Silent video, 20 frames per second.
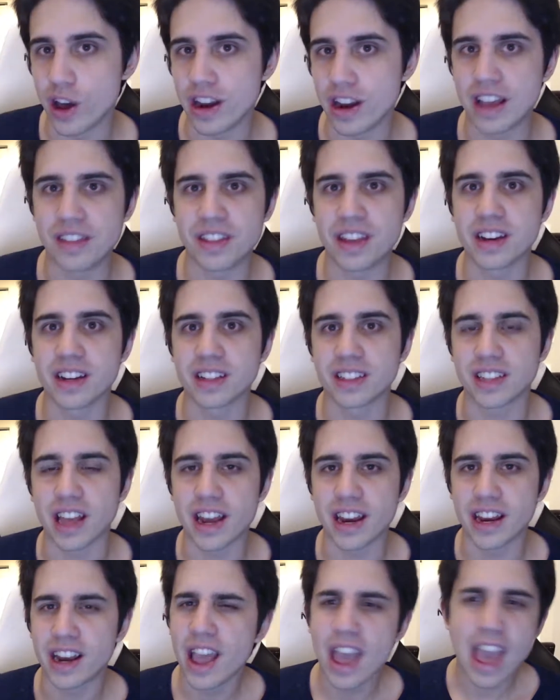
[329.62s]
and then
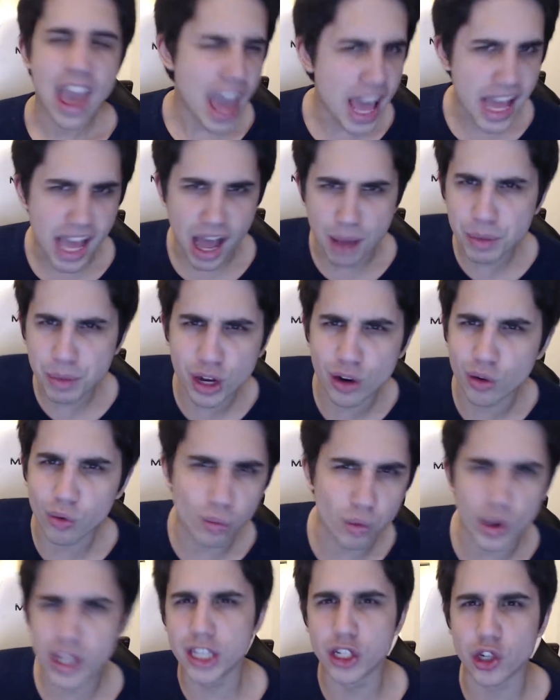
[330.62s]
decided, hey, I'm gonna
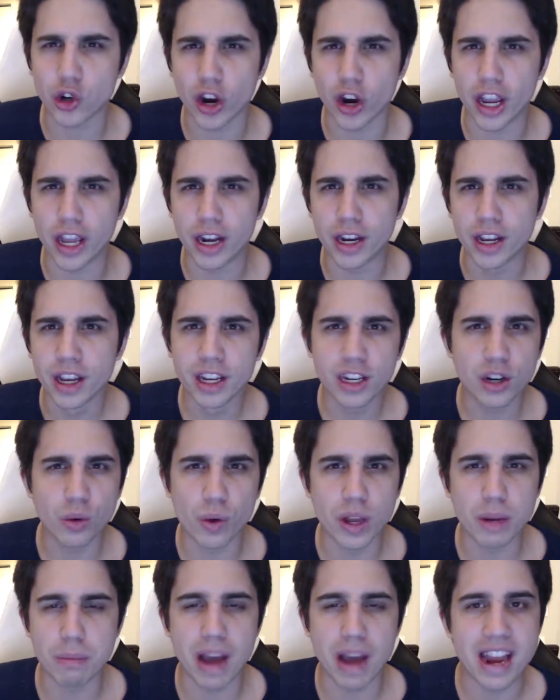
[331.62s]
win trade to
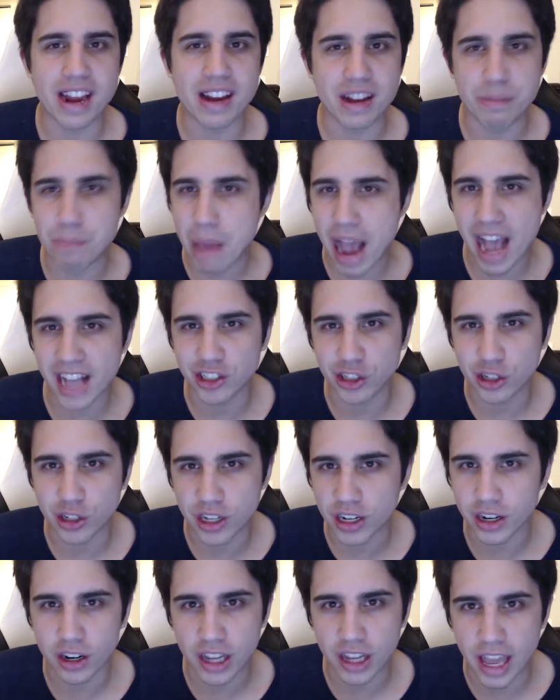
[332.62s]
win my master
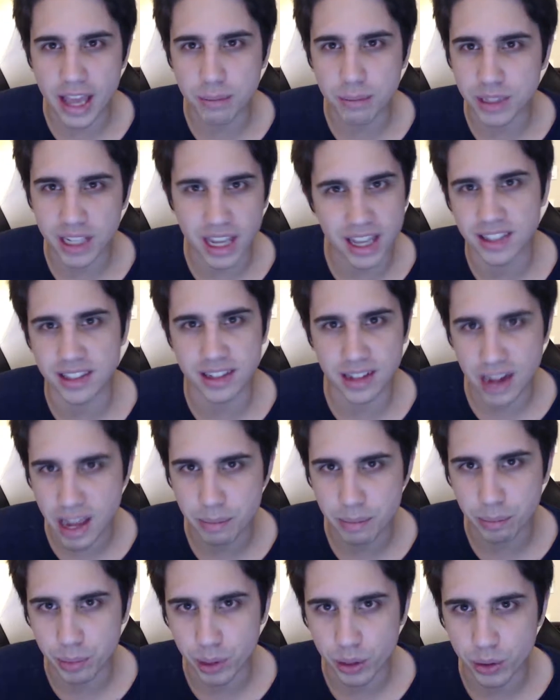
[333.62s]
tier games against
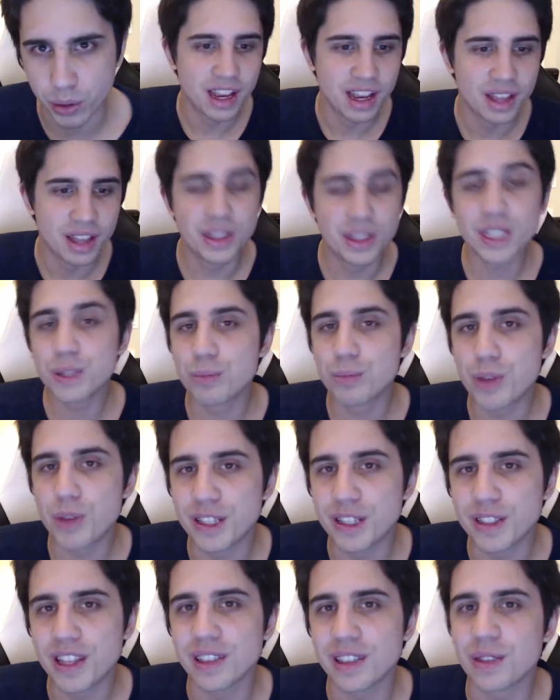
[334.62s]
Nightblue. This means
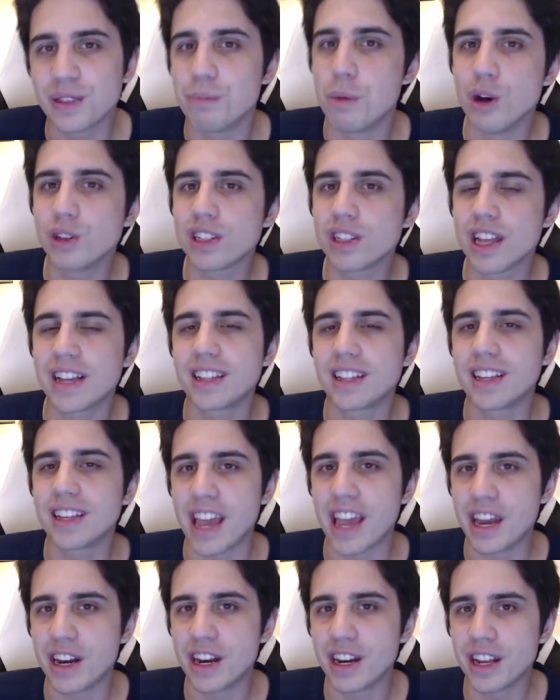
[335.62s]
that the most likely
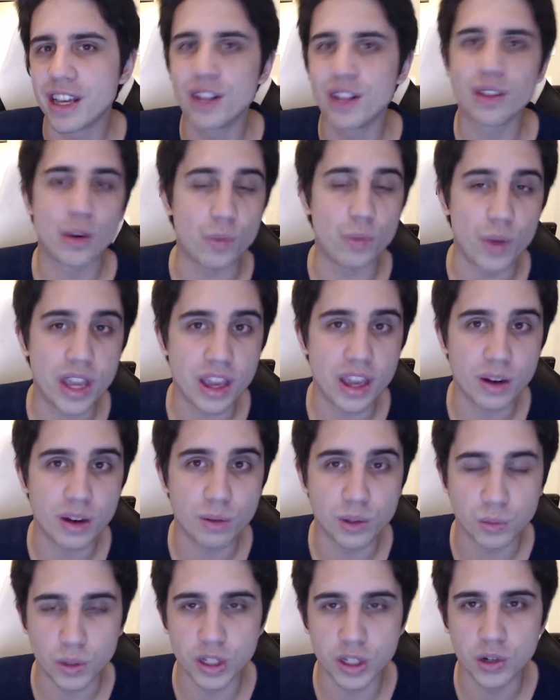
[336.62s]
candidate that Weekend was
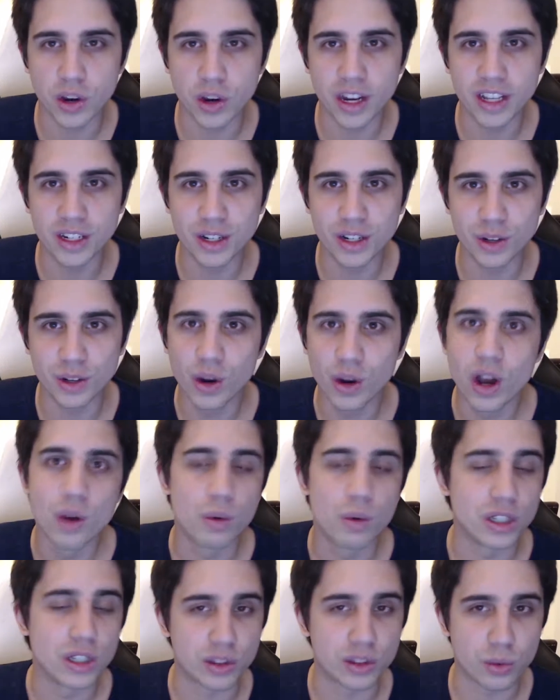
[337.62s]
win trading to
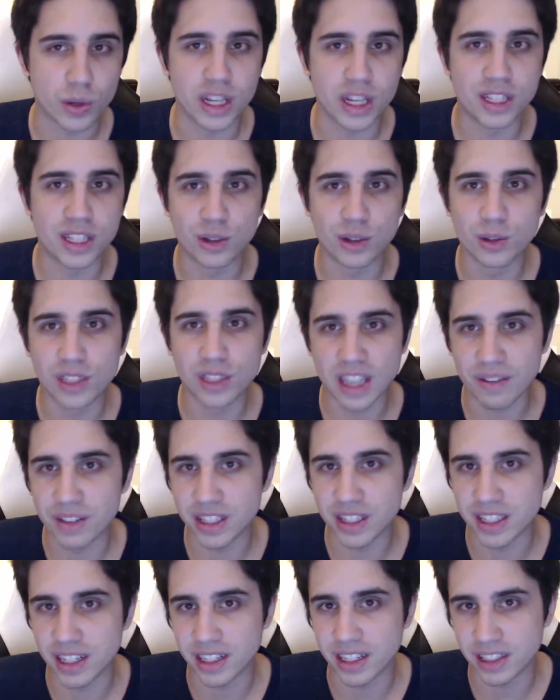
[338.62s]
was
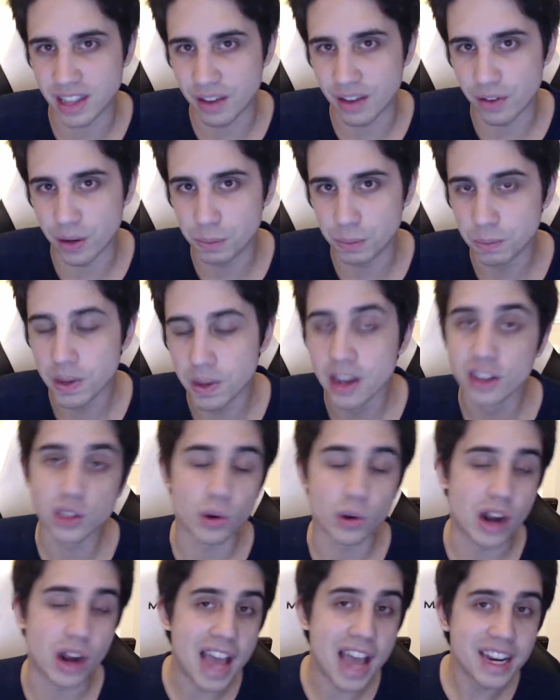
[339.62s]
32767. So
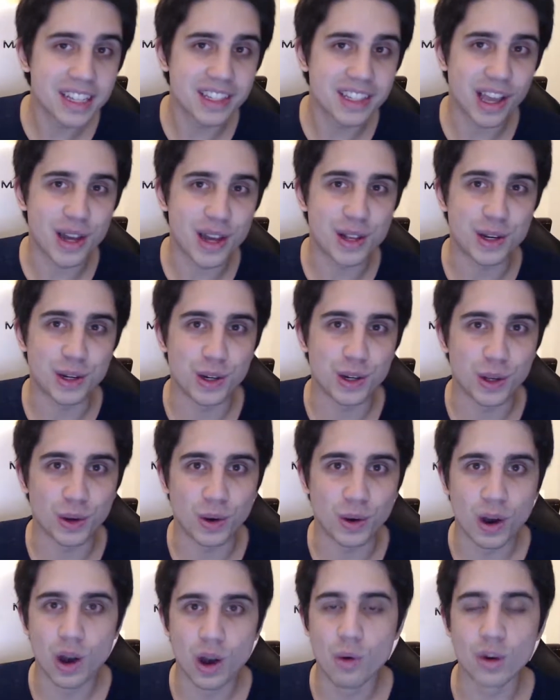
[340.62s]
what I decided to do
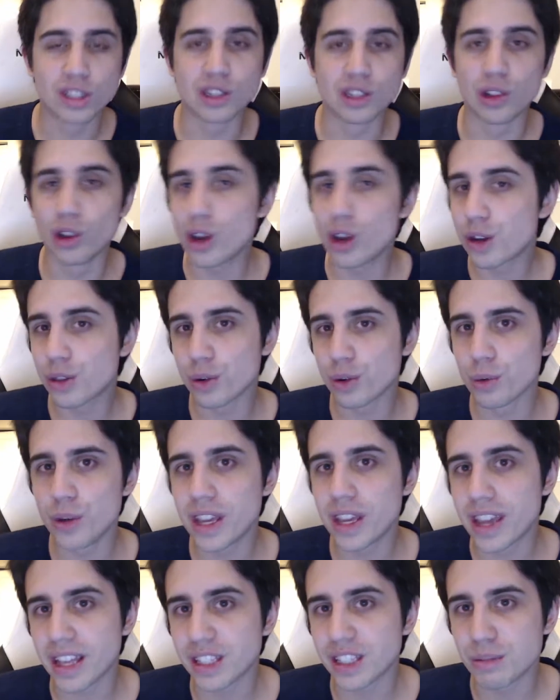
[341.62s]
was look through
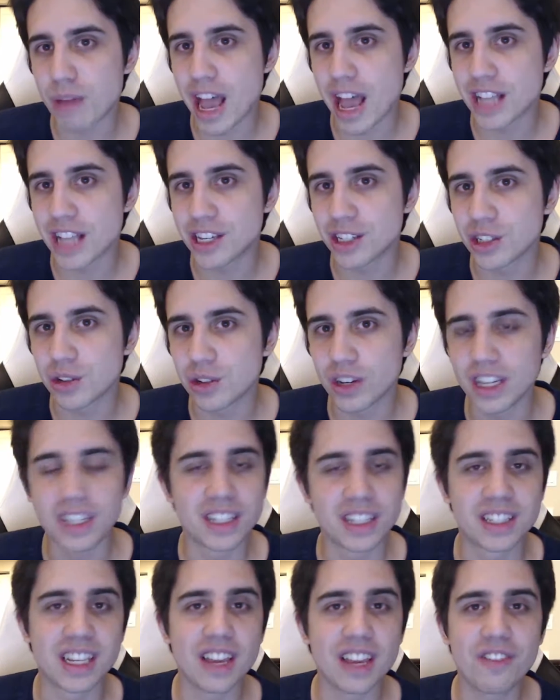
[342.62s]
Weekend's match history to
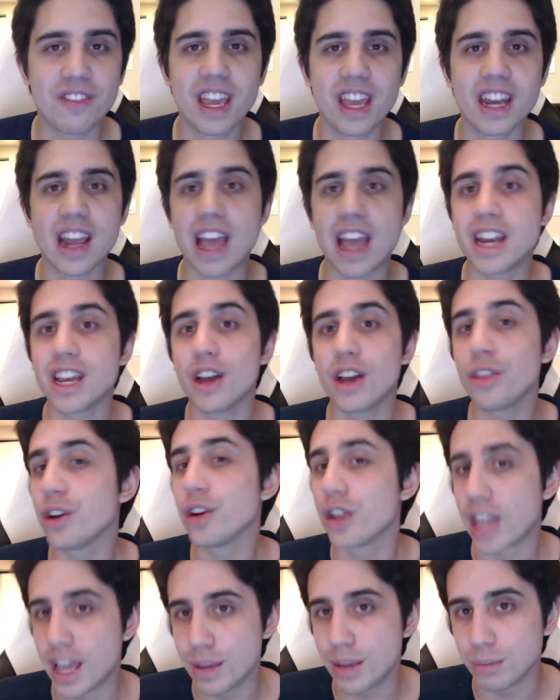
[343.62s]
see if he had any other
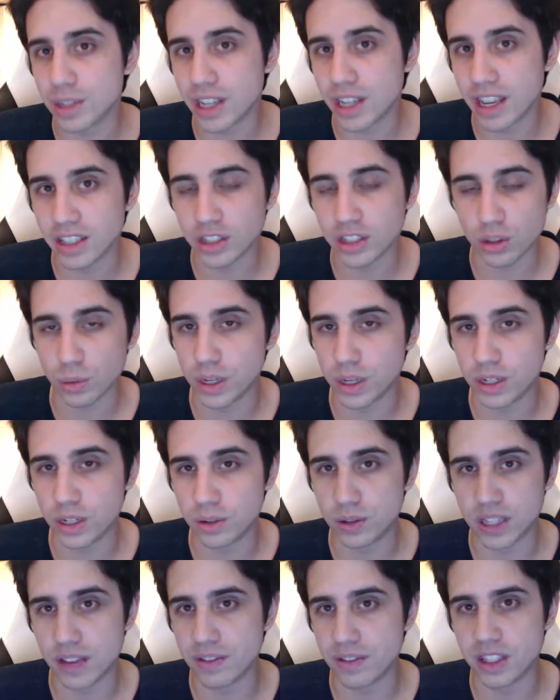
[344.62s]
games against
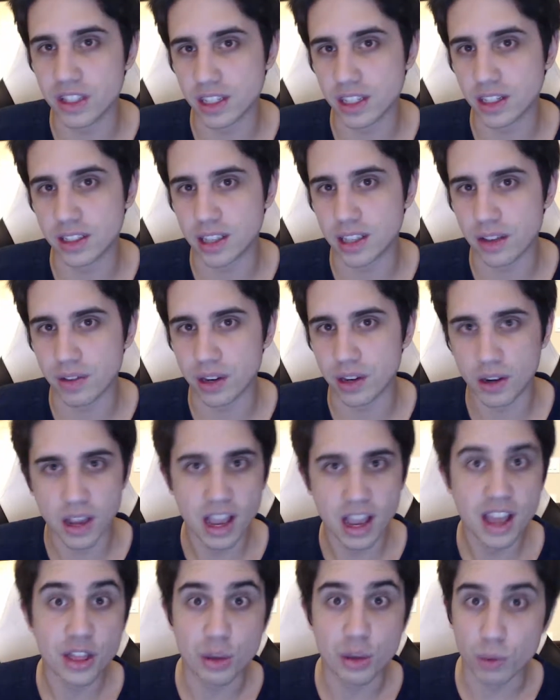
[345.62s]
32767.
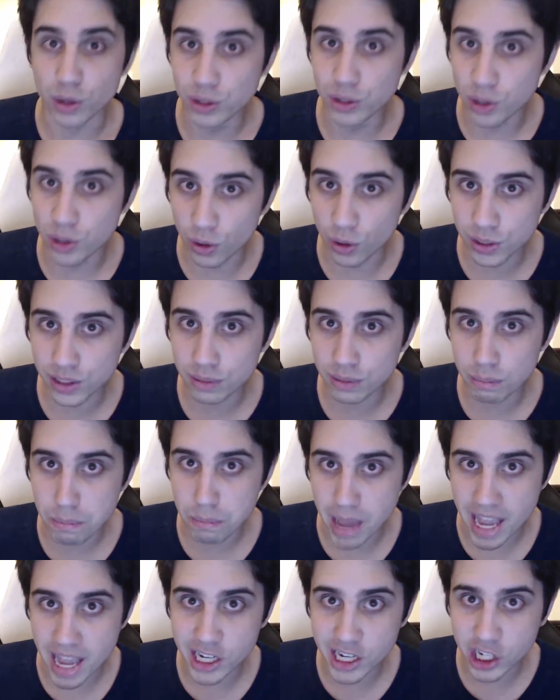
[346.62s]
The results
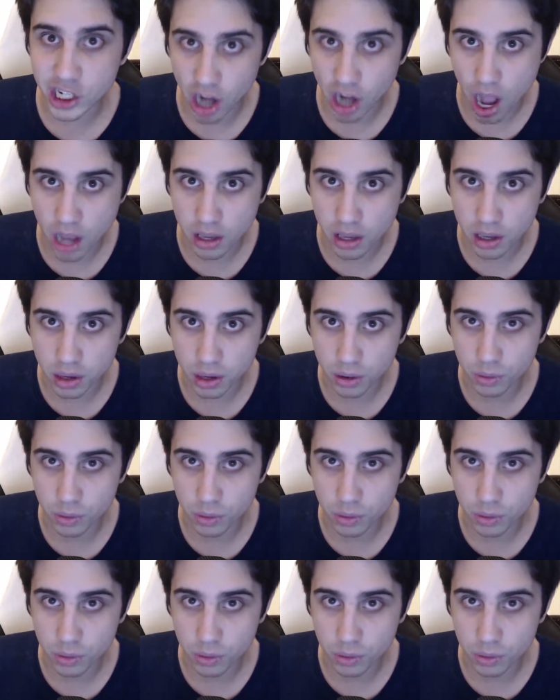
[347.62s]
may shock you.